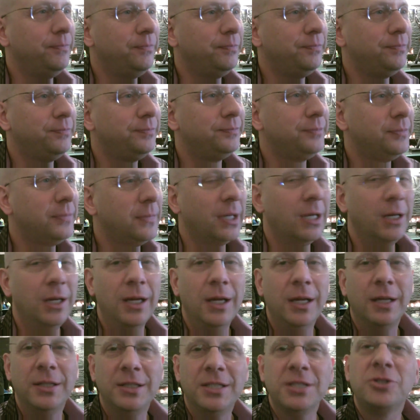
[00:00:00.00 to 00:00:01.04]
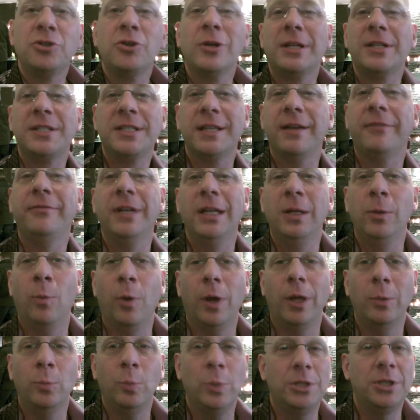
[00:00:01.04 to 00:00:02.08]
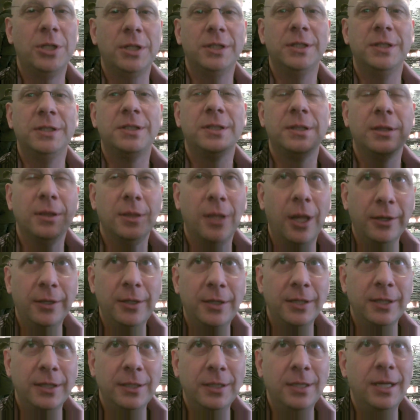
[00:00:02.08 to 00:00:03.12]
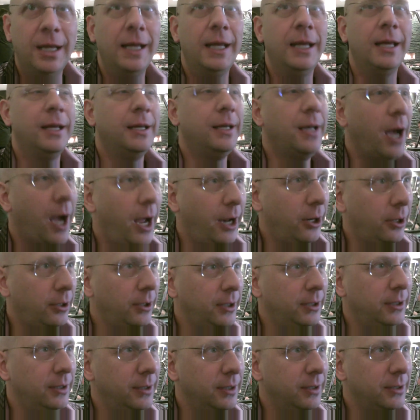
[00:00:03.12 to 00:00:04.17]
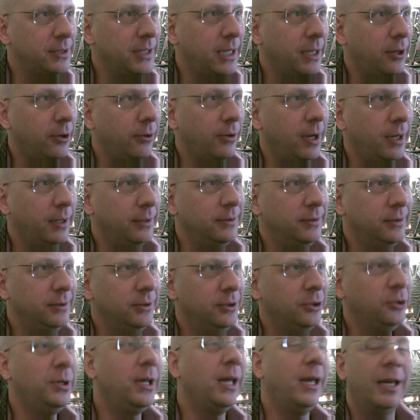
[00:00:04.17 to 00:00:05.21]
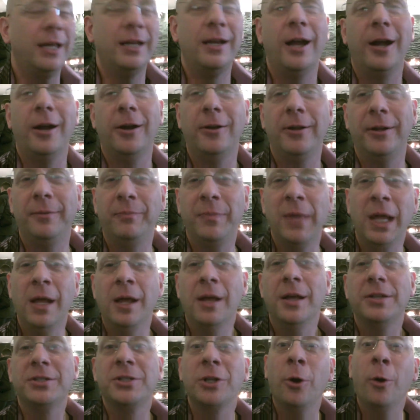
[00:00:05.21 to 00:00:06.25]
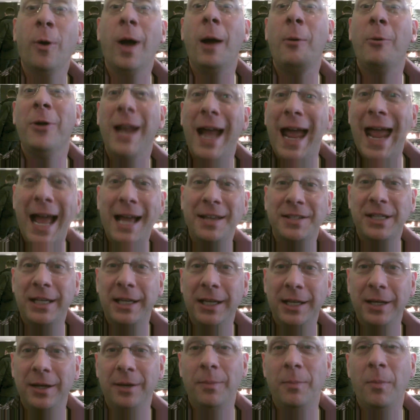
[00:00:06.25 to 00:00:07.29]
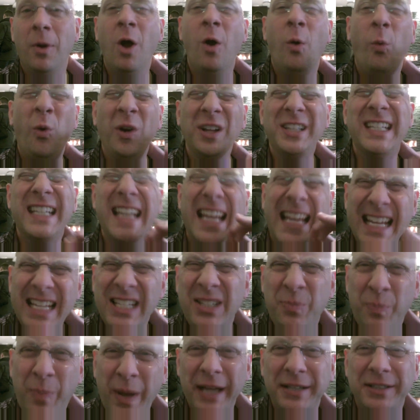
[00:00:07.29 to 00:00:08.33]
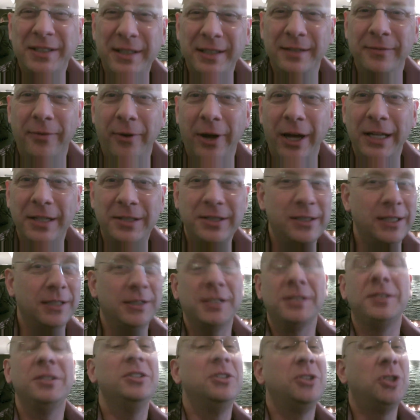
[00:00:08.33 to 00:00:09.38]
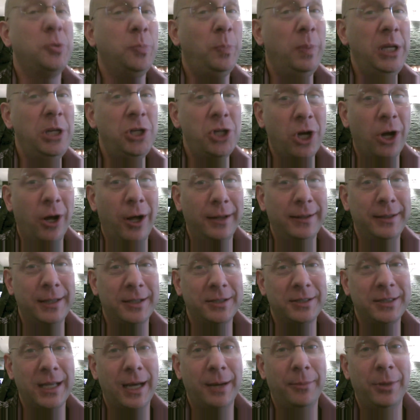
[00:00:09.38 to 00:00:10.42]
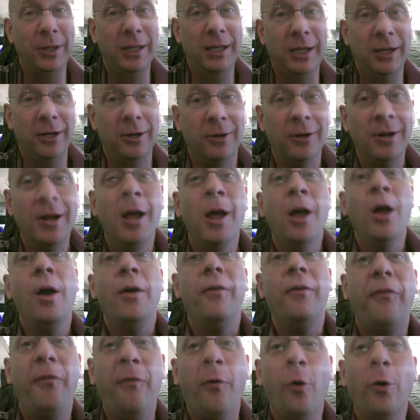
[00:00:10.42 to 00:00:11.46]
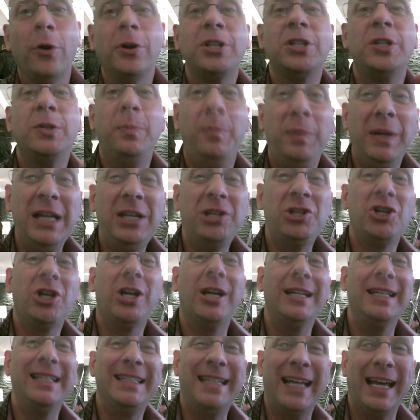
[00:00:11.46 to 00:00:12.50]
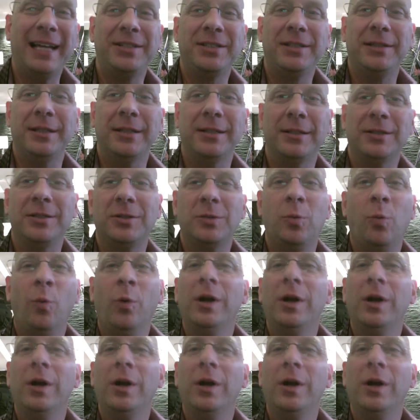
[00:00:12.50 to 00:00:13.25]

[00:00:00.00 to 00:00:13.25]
Seventy-one. District 71, which is London and mm-hmm. Ireland, is yeah, that correct? UK and, UK and Ireland. So I want to ask him what's his best advice, since this is speech contest time of the year, for speech contestants.